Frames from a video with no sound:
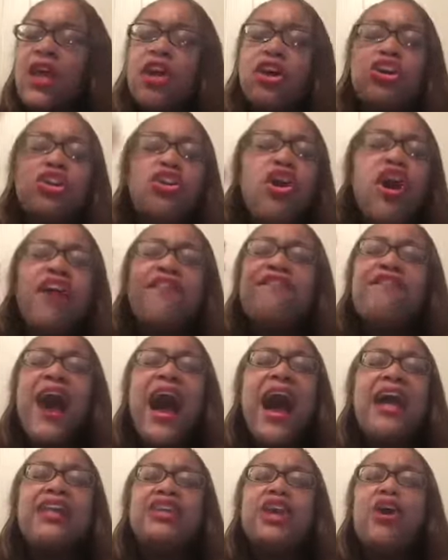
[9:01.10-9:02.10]

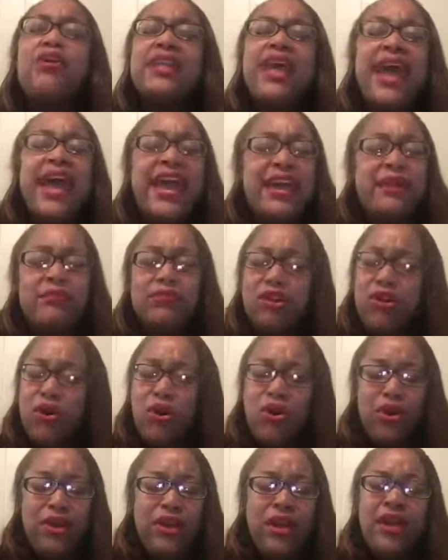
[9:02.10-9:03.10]
Glorify your name,
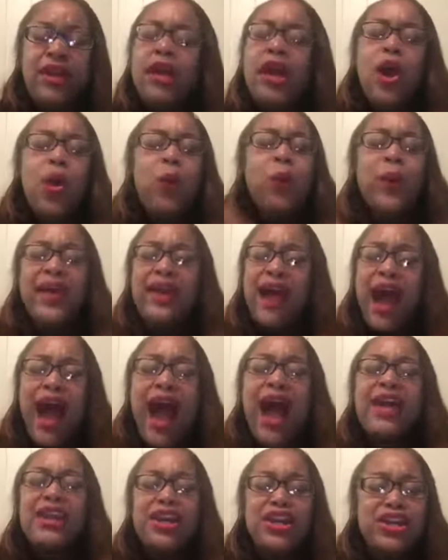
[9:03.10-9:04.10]
Lord. We
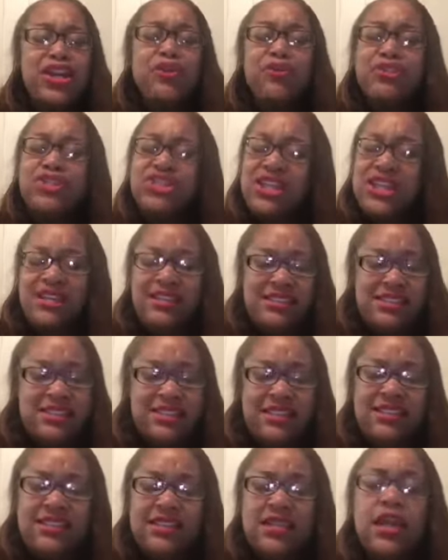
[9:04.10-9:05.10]
honor you,
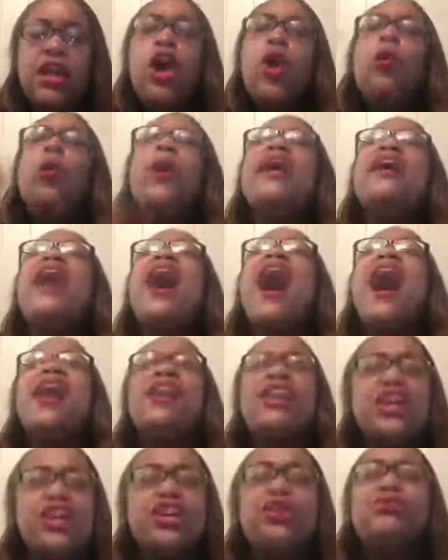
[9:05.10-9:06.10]
Jesus. We
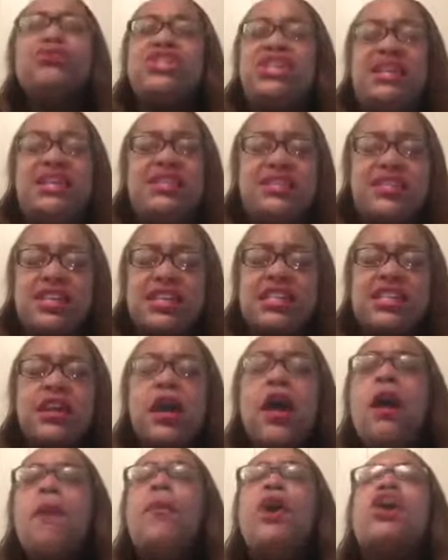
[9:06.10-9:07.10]
honor you, Jesus,
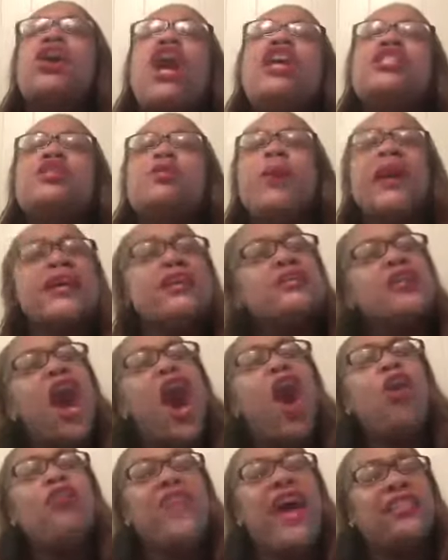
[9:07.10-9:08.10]
because we
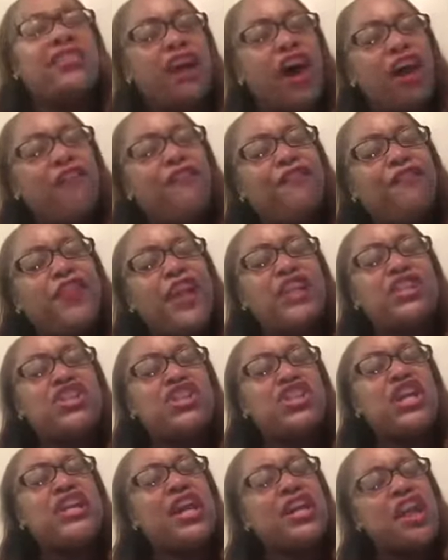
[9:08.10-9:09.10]
know that the
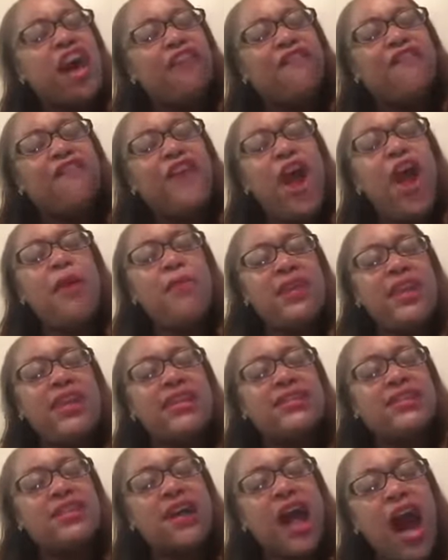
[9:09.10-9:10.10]
affliction and the
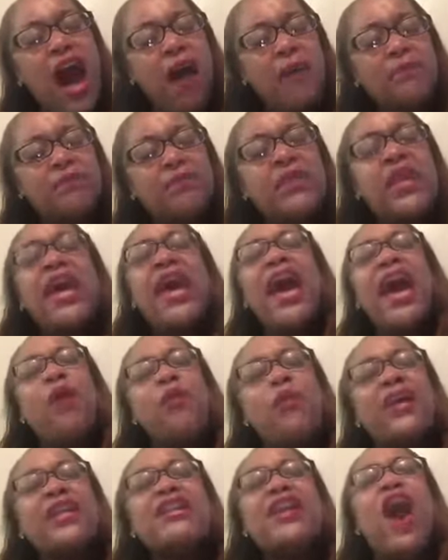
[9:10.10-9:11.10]
infirmities come, and
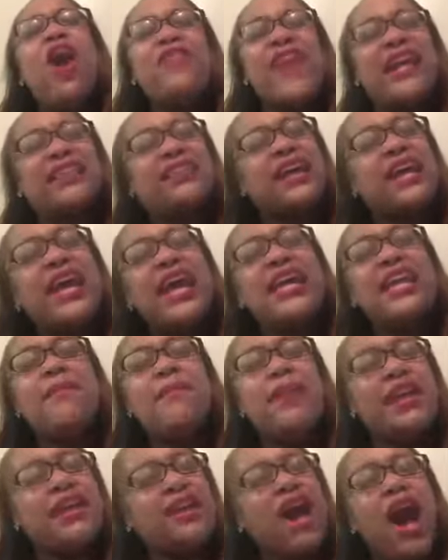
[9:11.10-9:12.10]
we know that the
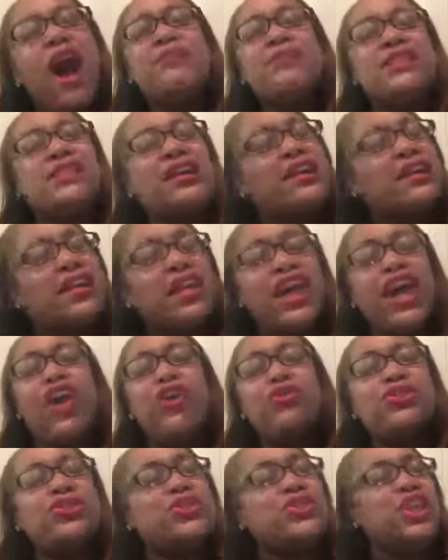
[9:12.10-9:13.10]
enemy comes to kill,
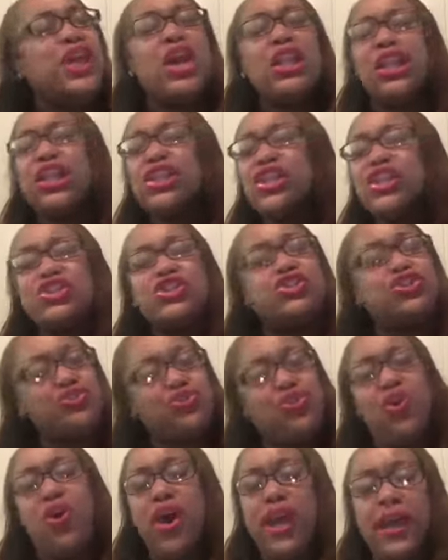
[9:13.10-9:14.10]
steal, and
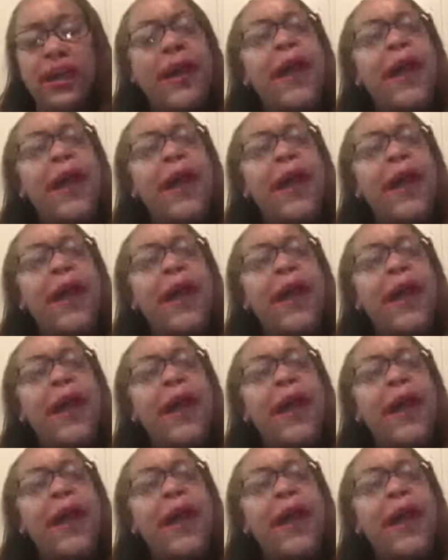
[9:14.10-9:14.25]
destroy.